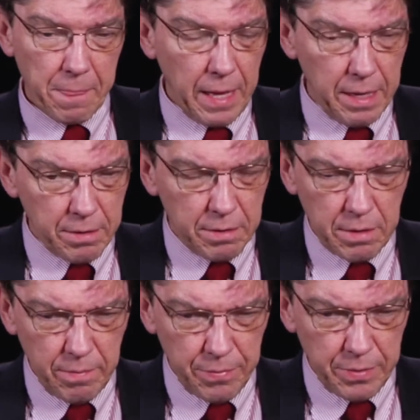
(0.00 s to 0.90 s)

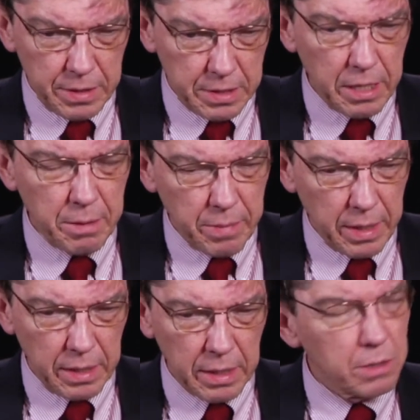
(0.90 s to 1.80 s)
And the team
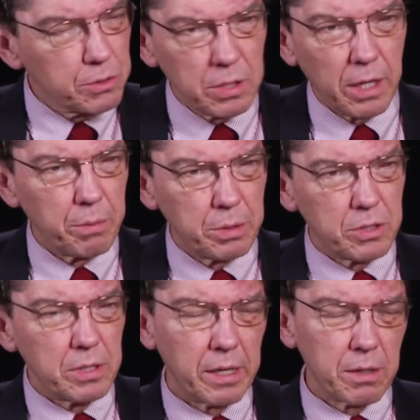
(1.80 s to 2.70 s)
at Innosight,
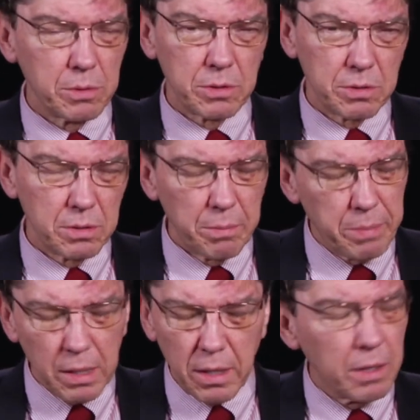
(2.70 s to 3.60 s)
which now is
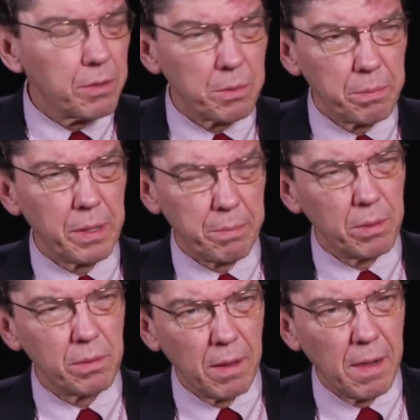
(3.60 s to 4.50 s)
about 100
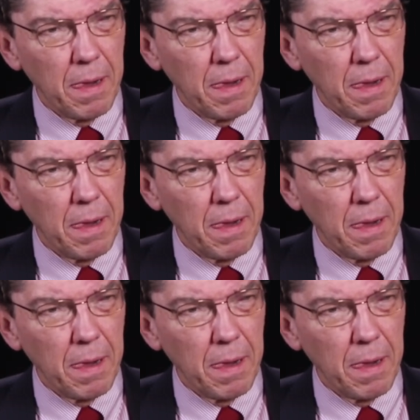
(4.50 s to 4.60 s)
people,